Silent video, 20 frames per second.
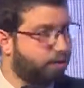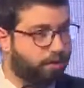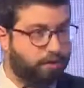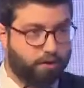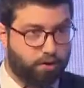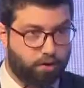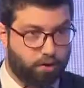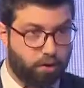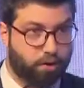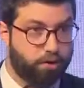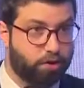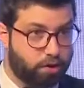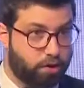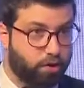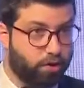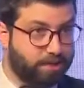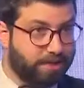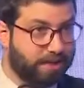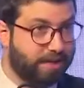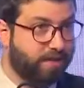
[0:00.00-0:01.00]

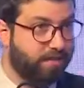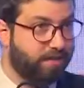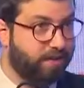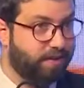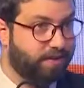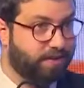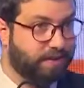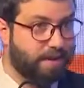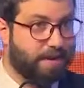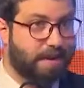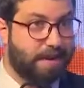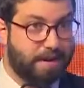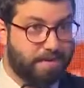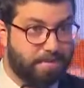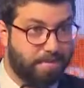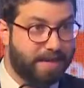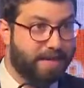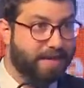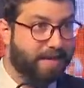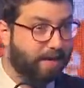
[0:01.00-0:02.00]
those savings
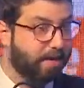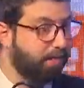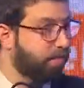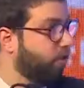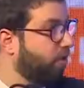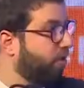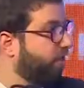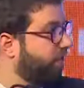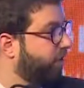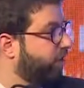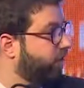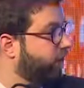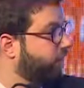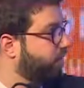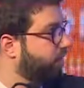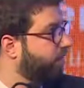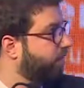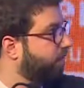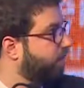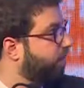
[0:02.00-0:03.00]
and making it more
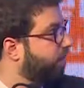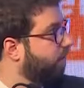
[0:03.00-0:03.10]
efficient.